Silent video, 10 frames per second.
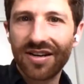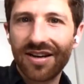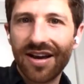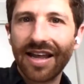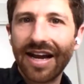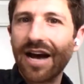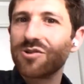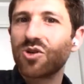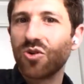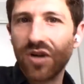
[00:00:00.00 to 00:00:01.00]
And like, how
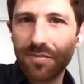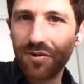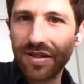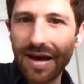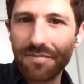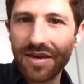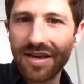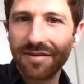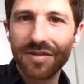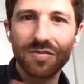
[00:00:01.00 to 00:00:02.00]
screwed up would that
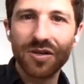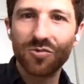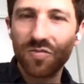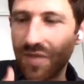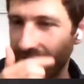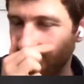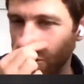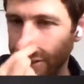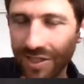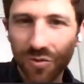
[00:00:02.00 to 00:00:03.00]
be? This, this metaphor
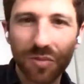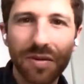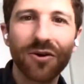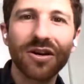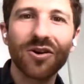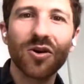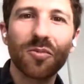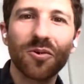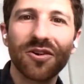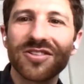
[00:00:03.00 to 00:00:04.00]
tends to work better in Europe,
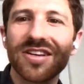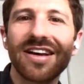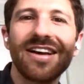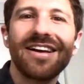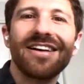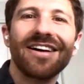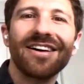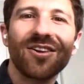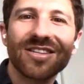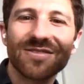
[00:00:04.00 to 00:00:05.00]
where there's uh,
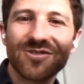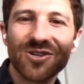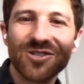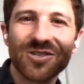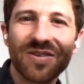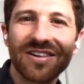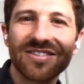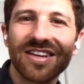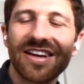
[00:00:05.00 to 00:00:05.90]
lots of churches around.